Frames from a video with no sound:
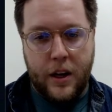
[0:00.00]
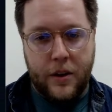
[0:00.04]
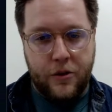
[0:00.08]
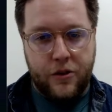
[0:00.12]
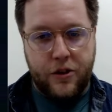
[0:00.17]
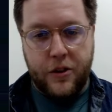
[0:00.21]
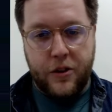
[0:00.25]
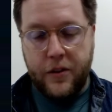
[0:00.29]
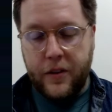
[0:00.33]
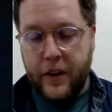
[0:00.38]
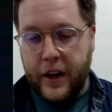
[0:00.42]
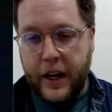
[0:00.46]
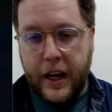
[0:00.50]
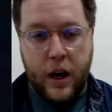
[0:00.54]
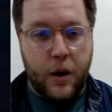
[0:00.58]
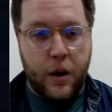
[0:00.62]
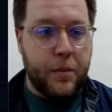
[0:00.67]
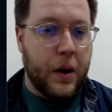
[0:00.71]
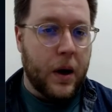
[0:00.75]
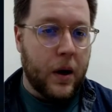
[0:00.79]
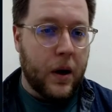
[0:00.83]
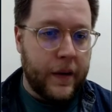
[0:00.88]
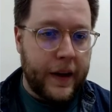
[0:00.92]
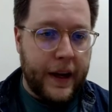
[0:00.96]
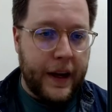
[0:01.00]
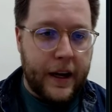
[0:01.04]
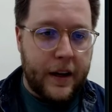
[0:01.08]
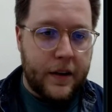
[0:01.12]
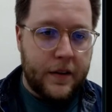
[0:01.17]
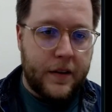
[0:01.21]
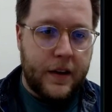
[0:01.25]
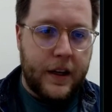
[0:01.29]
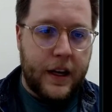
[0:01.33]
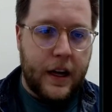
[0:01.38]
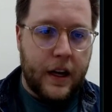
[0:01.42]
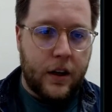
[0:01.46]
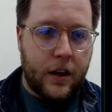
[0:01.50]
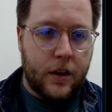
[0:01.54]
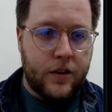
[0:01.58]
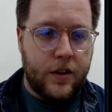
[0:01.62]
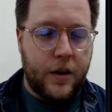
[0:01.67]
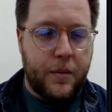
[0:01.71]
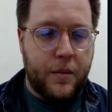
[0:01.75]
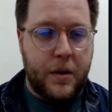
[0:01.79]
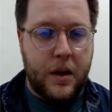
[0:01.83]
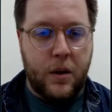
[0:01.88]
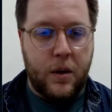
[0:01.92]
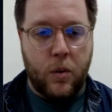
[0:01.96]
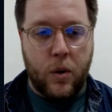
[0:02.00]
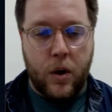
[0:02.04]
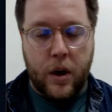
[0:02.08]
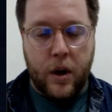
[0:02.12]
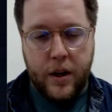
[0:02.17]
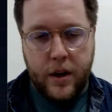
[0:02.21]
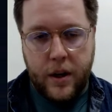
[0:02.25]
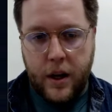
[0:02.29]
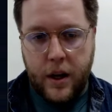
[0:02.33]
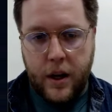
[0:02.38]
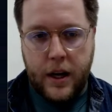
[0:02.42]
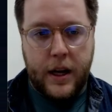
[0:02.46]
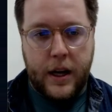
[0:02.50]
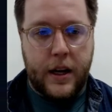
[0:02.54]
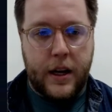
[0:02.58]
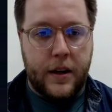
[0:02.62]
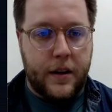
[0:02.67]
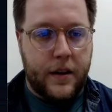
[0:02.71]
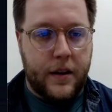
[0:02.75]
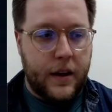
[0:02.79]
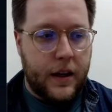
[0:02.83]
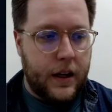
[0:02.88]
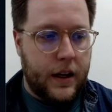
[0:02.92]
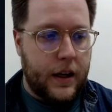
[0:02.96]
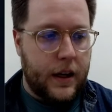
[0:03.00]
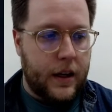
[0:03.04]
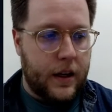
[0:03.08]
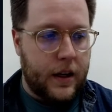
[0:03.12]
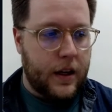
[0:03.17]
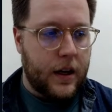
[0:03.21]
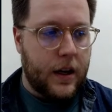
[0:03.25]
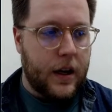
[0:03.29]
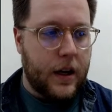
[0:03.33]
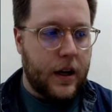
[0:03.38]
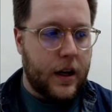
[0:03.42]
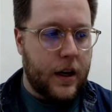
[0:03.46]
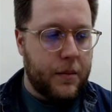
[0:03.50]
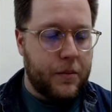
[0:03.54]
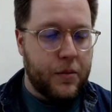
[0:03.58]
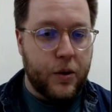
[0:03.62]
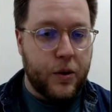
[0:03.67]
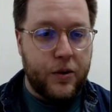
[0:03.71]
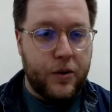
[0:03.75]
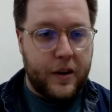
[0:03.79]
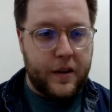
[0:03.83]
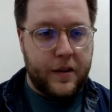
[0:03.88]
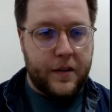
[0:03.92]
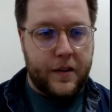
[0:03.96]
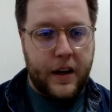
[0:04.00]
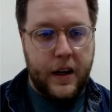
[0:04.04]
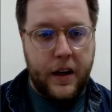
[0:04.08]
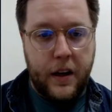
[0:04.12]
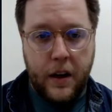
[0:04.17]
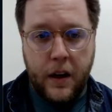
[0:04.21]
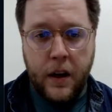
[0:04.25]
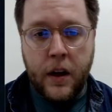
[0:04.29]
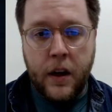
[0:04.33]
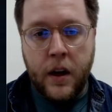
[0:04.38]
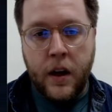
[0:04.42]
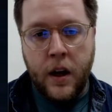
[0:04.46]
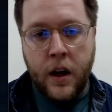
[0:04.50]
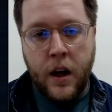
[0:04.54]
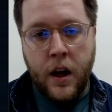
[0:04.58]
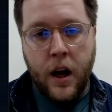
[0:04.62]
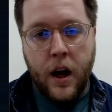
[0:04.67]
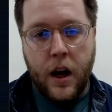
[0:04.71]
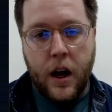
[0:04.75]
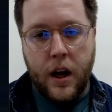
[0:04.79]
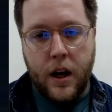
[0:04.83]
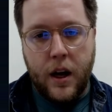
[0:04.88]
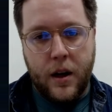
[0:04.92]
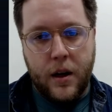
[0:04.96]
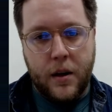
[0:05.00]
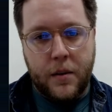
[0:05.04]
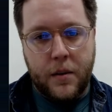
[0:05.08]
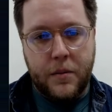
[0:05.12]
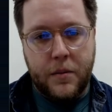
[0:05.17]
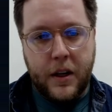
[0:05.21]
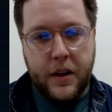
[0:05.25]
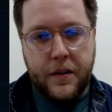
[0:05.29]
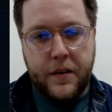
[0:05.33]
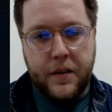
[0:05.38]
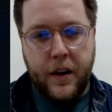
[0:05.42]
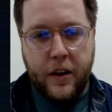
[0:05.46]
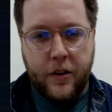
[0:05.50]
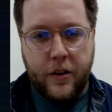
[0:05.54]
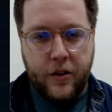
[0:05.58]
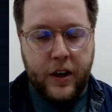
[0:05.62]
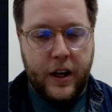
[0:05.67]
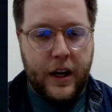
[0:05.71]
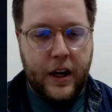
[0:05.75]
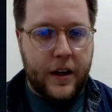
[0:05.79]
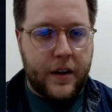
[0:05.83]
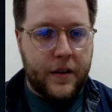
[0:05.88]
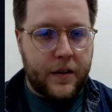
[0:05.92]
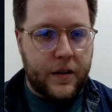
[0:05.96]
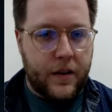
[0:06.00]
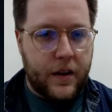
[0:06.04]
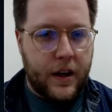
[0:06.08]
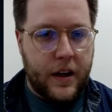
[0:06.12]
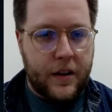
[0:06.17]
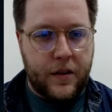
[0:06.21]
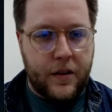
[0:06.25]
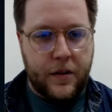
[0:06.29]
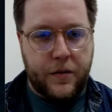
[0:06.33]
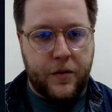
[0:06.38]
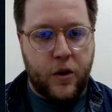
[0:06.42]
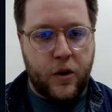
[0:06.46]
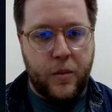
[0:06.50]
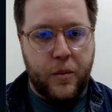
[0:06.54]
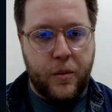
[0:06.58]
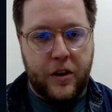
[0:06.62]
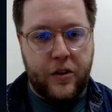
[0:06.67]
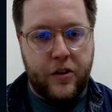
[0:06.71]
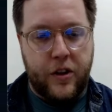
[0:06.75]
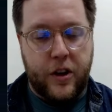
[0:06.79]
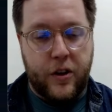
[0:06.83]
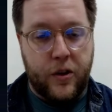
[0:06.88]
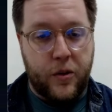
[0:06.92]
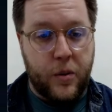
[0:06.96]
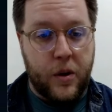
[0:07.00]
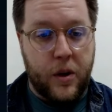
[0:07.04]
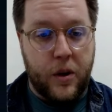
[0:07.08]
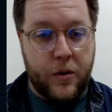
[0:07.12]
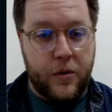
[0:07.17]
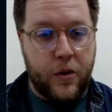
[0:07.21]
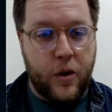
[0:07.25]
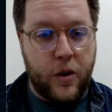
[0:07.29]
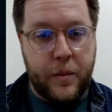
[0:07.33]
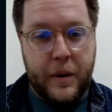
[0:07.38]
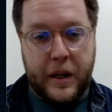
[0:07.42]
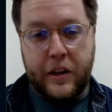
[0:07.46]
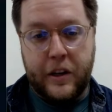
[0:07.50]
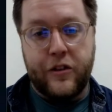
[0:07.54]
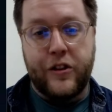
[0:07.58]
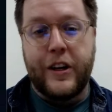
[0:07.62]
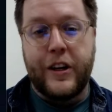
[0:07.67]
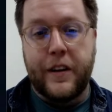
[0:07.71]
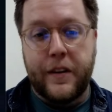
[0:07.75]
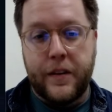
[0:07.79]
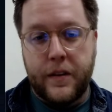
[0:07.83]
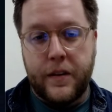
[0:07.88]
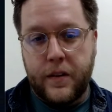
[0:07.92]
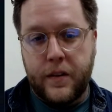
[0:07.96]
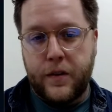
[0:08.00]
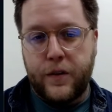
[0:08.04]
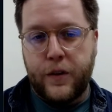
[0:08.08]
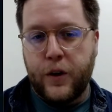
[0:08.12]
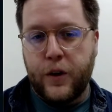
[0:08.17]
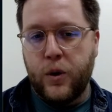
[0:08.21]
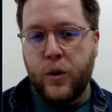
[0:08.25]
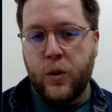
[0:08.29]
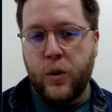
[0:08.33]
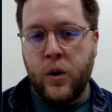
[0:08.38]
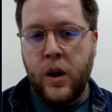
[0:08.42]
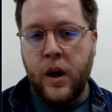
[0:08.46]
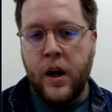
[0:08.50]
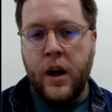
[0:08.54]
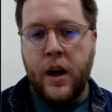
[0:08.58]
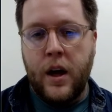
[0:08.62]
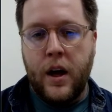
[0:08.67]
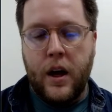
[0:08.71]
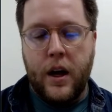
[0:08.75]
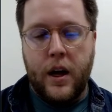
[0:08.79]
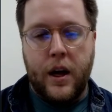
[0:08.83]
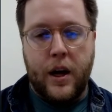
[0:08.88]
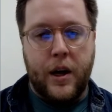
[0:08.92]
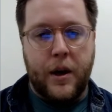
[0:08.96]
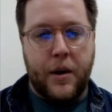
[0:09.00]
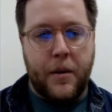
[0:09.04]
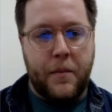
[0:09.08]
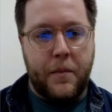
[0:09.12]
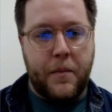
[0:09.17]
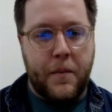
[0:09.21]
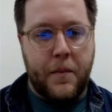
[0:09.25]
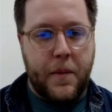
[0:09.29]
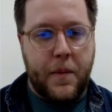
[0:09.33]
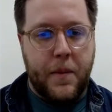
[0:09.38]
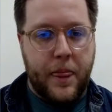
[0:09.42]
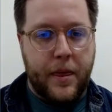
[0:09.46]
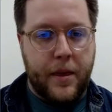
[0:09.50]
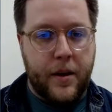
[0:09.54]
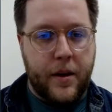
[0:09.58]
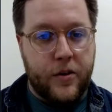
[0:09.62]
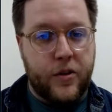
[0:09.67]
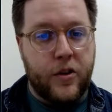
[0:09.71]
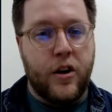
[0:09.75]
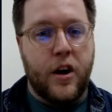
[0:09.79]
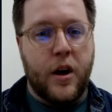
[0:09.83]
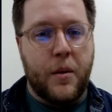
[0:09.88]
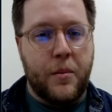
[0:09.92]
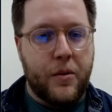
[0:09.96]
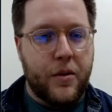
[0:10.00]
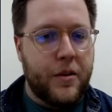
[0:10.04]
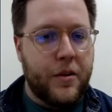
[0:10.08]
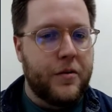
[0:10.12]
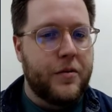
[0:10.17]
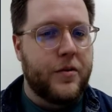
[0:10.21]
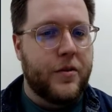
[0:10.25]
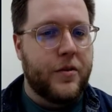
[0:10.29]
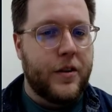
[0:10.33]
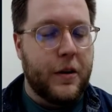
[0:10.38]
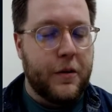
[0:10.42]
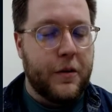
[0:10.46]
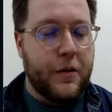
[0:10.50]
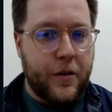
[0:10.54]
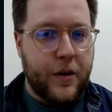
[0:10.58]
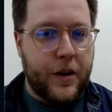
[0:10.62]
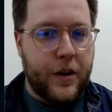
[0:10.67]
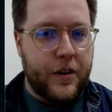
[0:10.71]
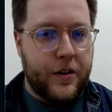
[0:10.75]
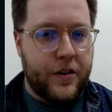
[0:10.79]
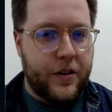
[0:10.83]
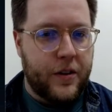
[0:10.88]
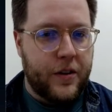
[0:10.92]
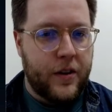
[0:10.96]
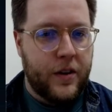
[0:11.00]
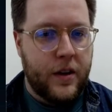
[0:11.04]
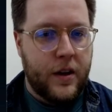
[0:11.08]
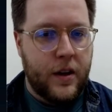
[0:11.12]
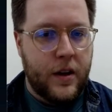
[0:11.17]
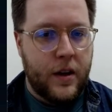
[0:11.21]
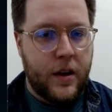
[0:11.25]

Just like how barley has the LTP1 and the protein Z, yeast actually has a foaming gene as well, or foaming genes. So there's a number of different